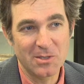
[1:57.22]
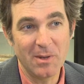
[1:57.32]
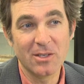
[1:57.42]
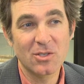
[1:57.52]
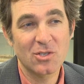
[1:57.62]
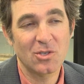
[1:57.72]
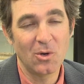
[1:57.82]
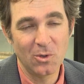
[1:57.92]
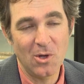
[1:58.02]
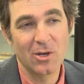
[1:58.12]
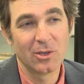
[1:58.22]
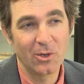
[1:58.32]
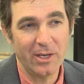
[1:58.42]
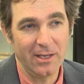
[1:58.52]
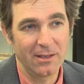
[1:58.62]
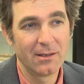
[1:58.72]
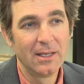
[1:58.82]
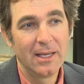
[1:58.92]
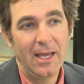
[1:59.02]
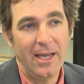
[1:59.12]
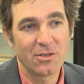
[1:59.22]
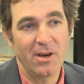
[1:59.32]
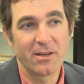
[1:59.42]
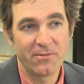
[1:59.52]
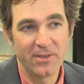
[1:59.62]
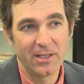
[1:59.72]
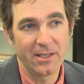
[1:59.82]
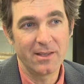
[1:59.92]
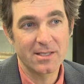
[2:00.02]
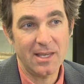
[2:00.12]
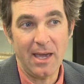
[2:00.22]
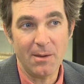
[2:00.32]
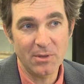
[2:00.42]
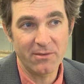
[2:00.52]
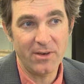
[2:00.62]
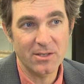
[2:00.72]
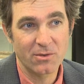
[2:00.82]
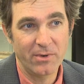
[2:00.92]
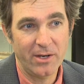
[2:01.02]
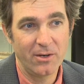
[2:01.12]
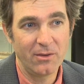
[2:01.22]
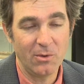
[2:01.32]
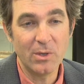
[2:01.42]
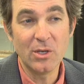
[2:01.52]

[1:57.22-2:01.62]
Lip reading: spent so long looking and trying to fill in this gap in the fossil record that we